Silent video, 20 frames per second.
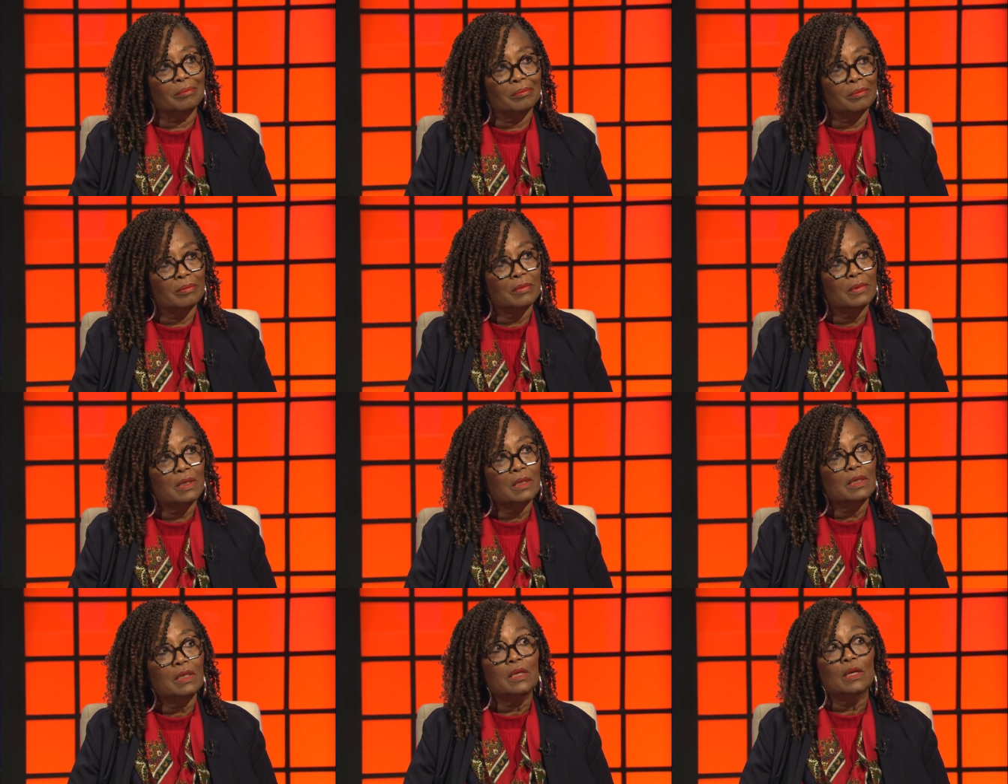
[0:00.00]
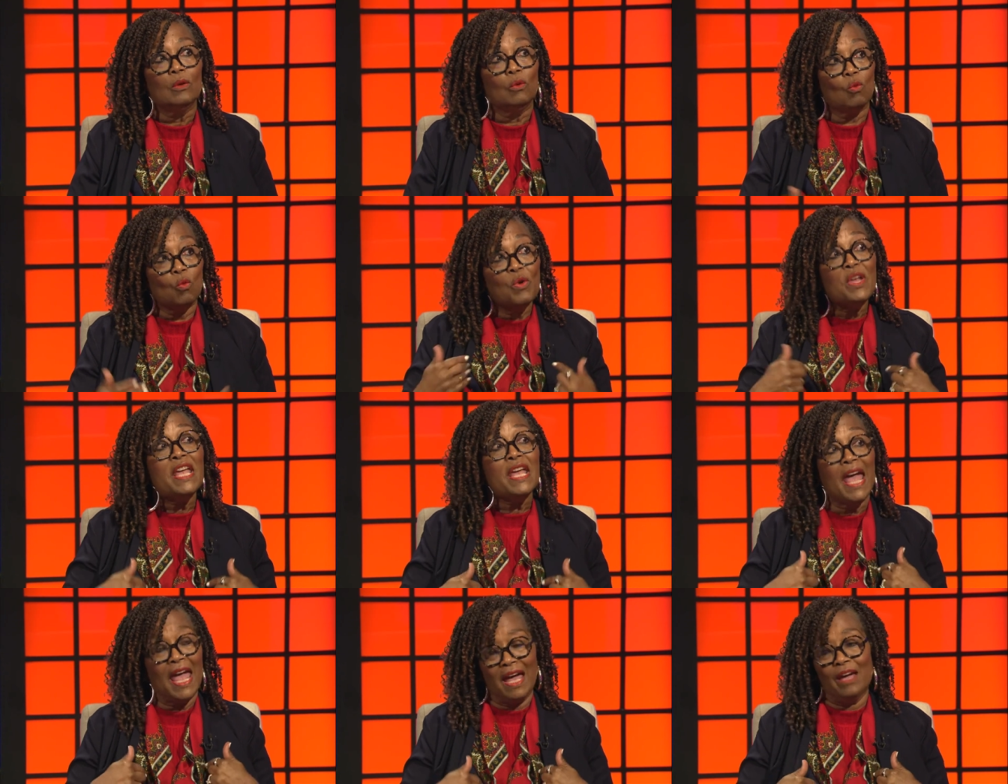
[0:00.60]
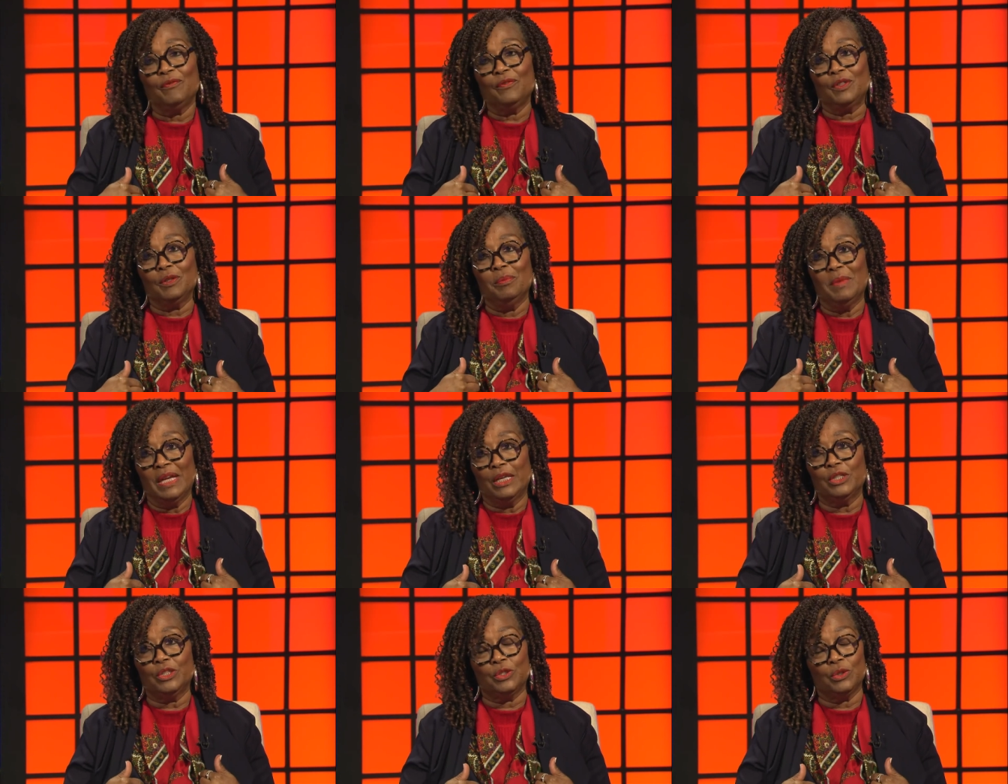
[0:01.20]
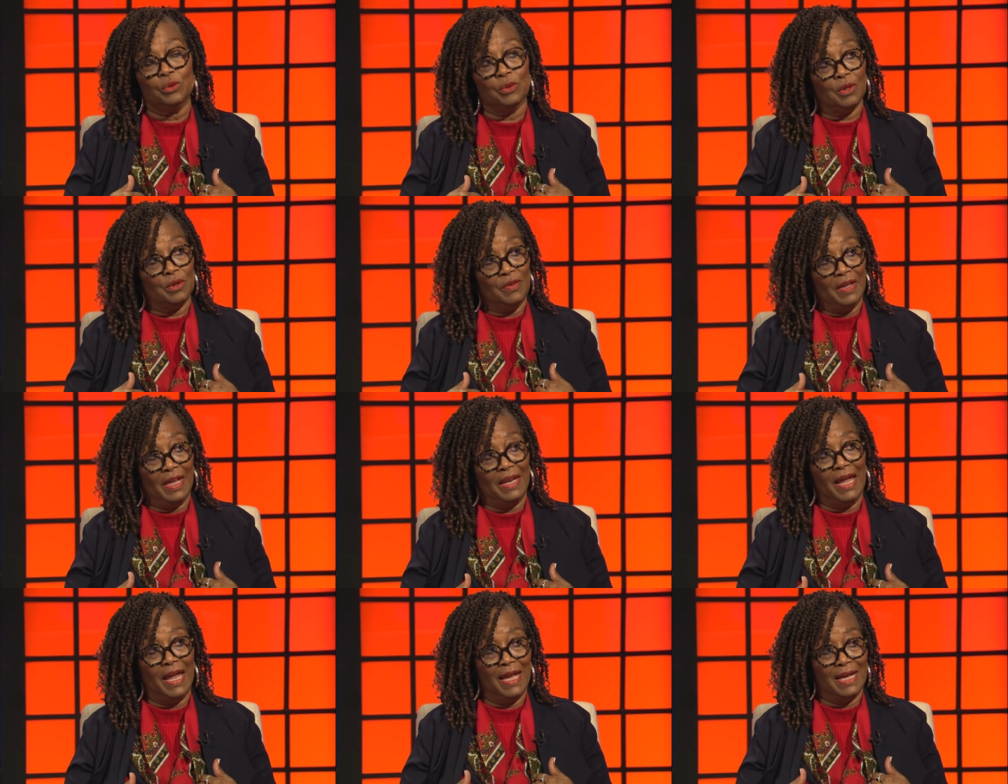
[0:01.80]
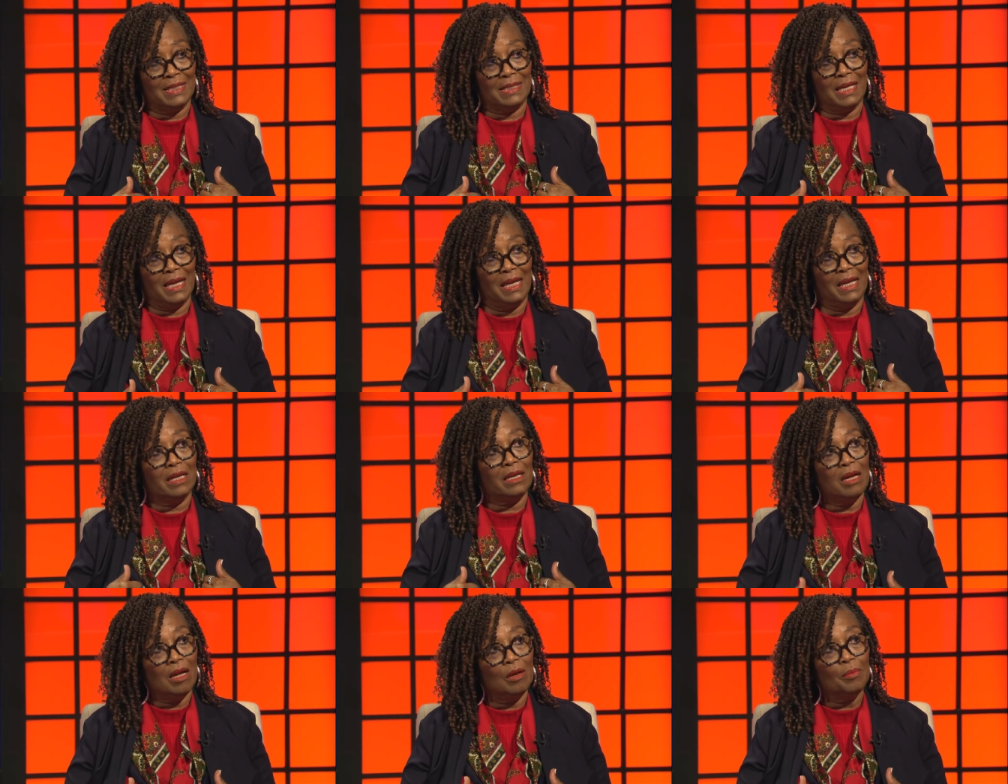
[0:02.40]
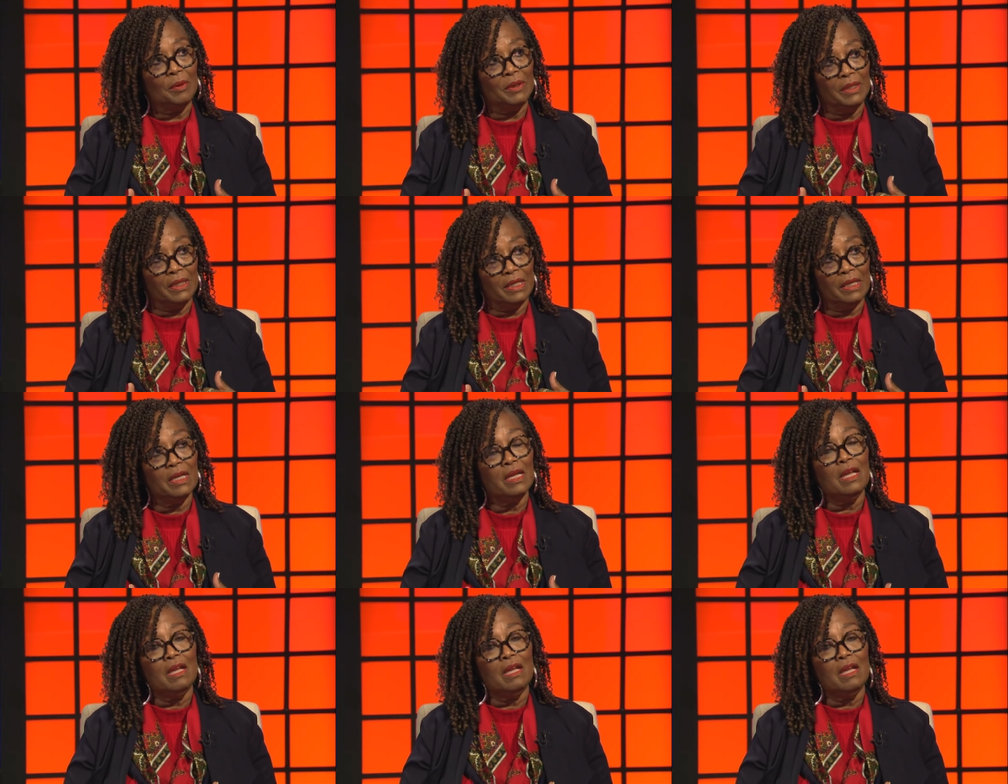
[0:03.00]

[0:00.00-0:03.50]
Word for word: Yeah. We have to make sure that as a company